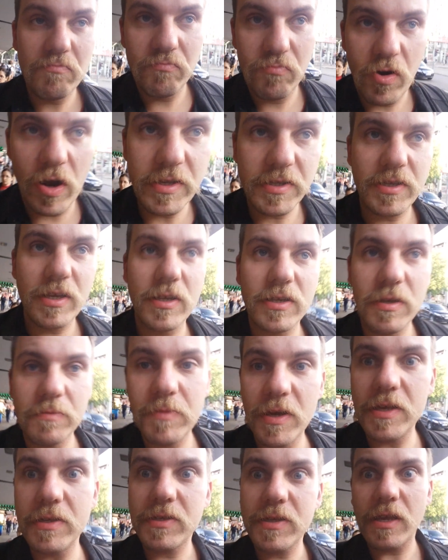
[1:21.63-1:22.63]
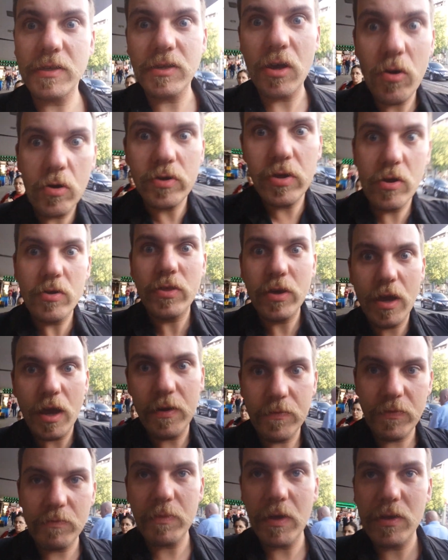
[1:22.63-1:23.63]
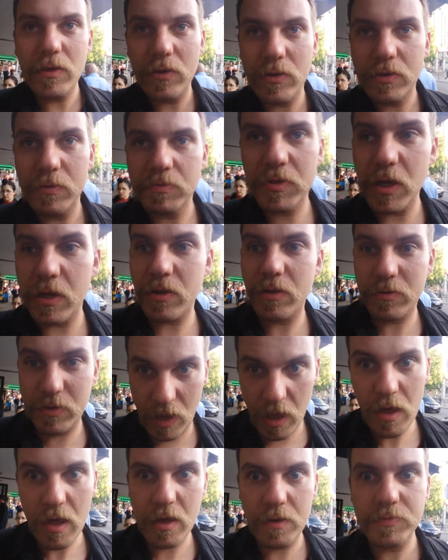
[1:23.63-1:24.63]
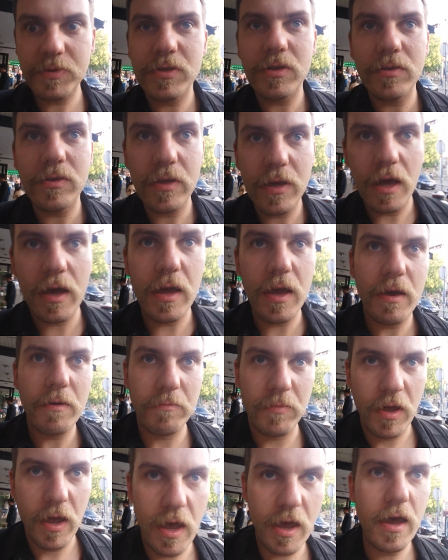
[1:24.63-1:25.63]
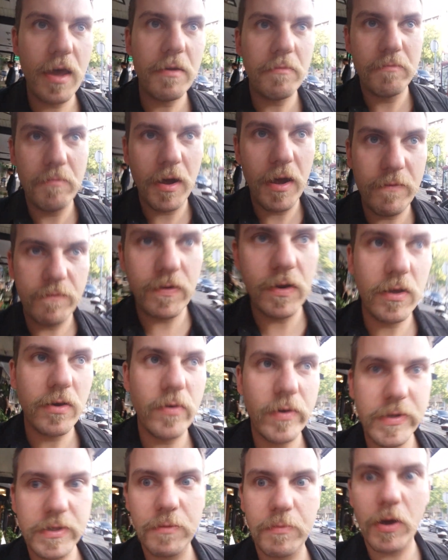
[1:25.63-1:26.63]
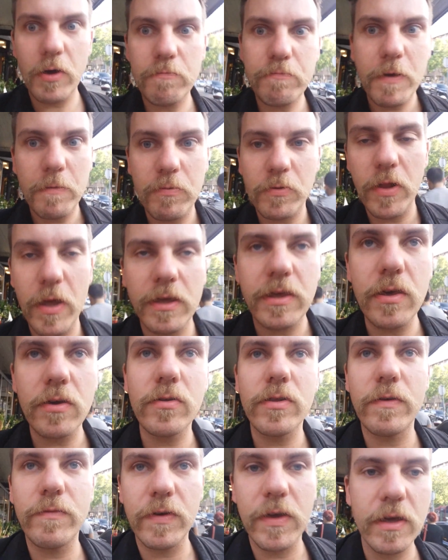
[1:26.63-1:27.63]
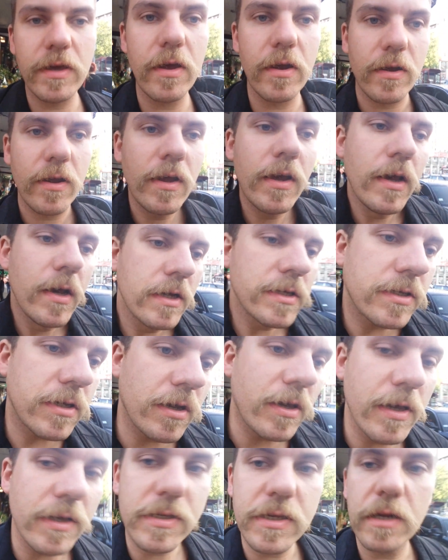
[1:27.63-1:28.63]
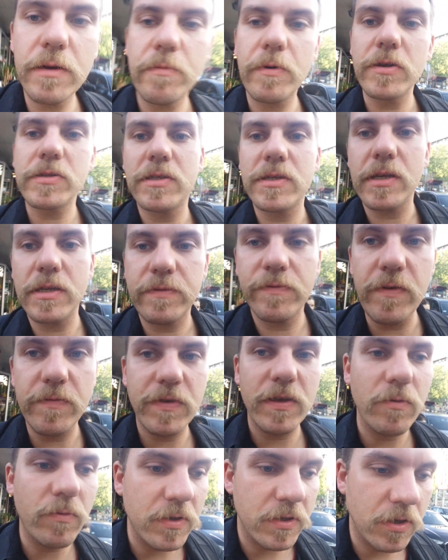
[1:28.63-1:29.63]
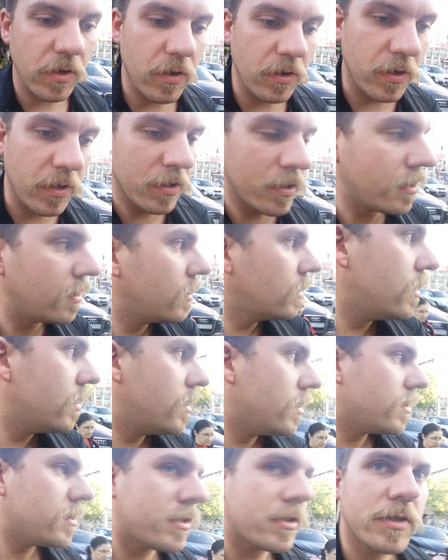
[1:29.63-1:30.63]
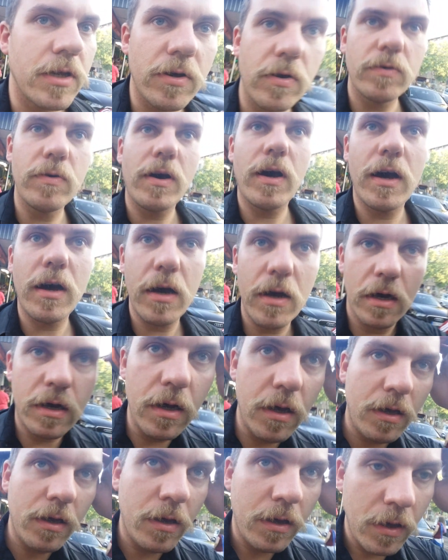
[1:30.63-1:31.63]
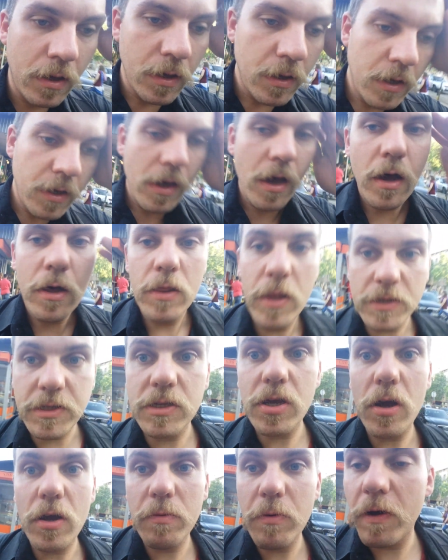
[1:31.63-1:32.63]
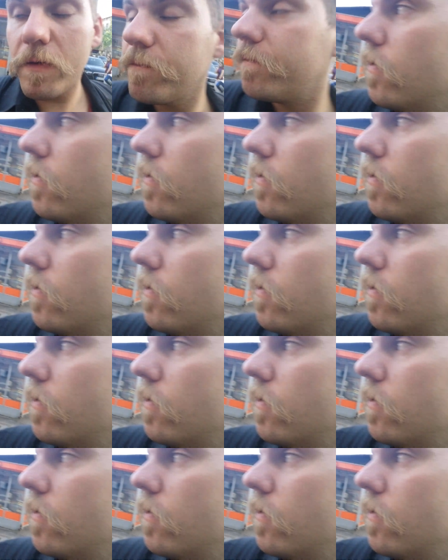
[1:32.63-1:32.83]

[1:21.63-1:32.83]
runs into me and says, "Oh, you're the guy from that YouTube channel." Yeah, absolutely I am. And my video is about people like you living here. So he said about 650 was good. So let's talk about